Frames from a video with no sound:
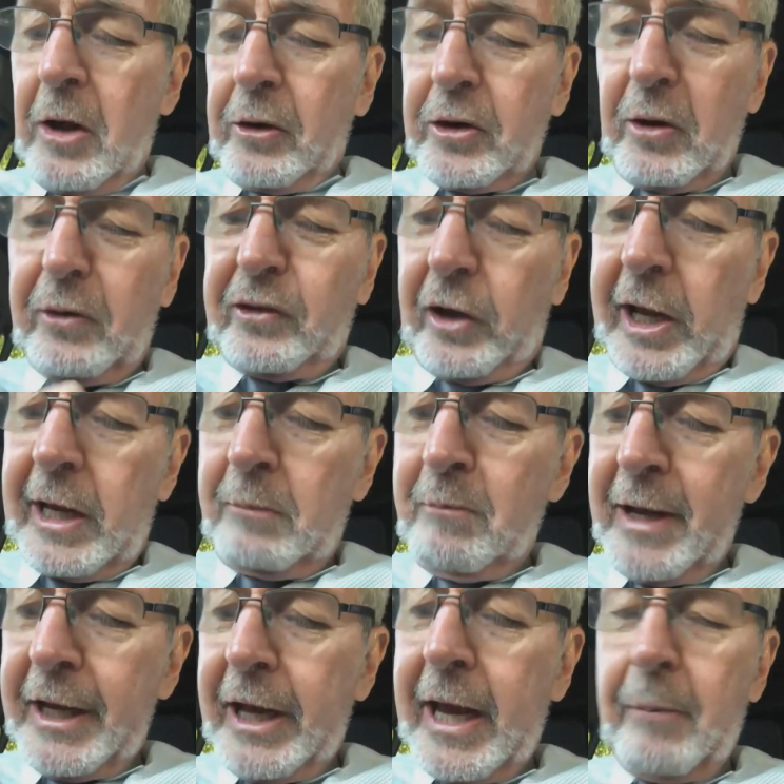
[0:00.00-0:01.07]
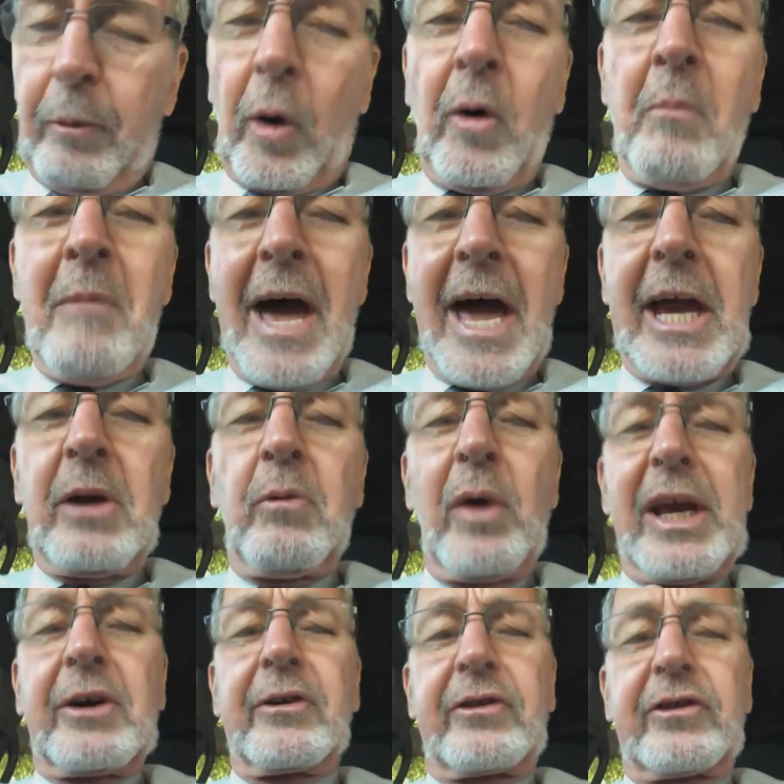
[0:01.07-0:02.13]
You're saying mid-April, May,
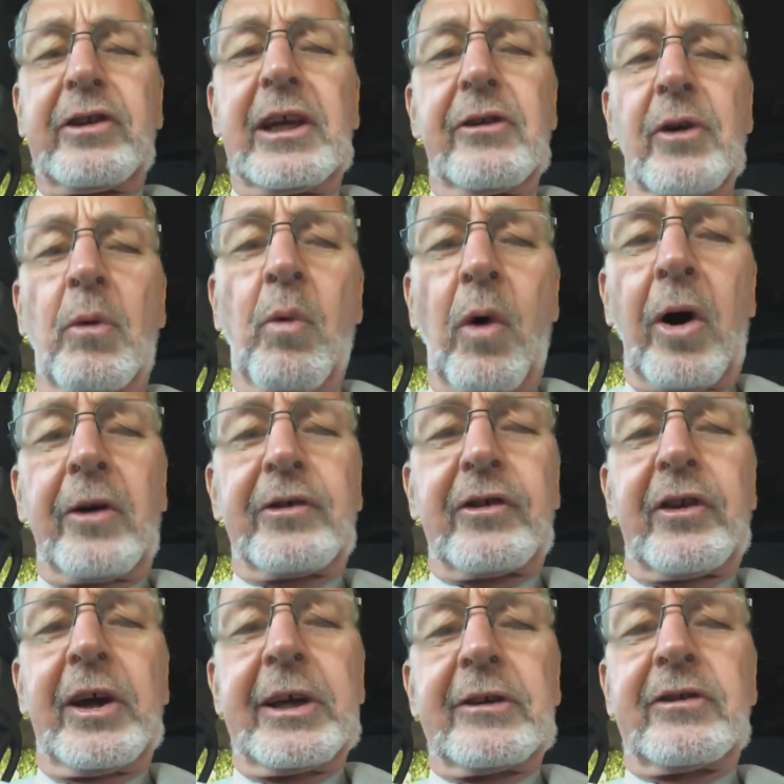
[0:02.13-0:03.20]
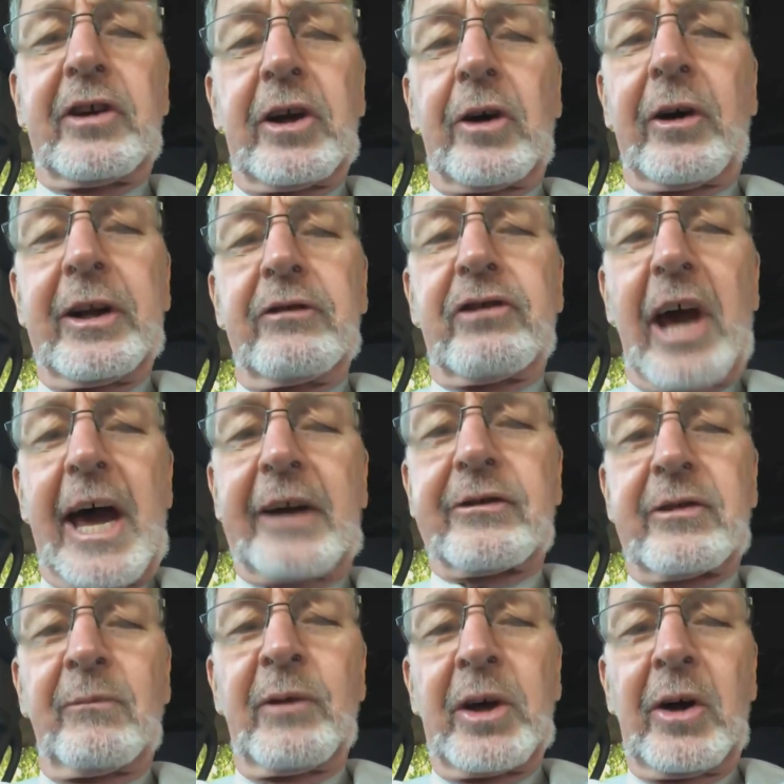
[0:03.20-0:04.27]
we could see the worst things here in
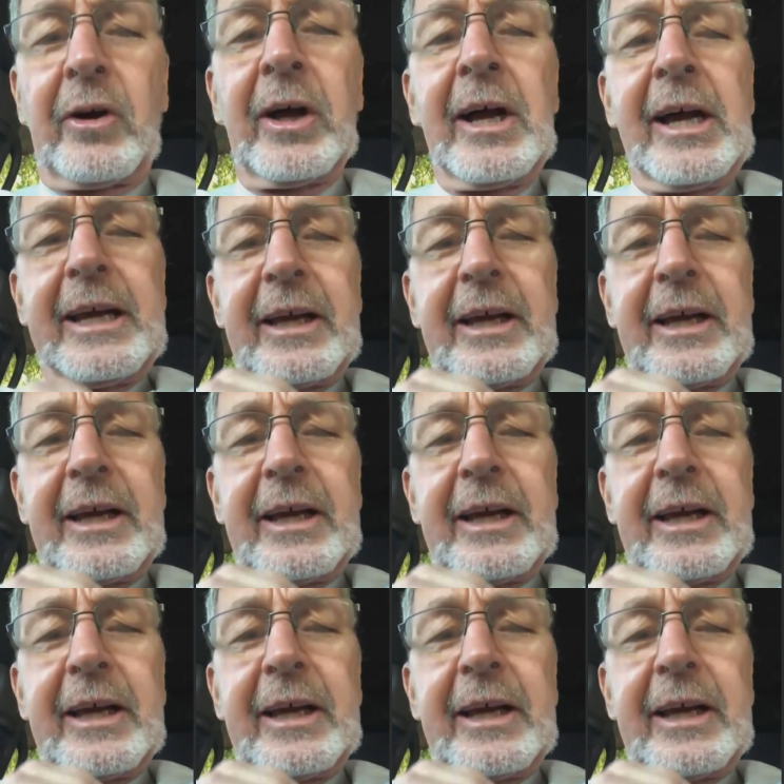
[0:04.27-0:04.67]
Jacksonville.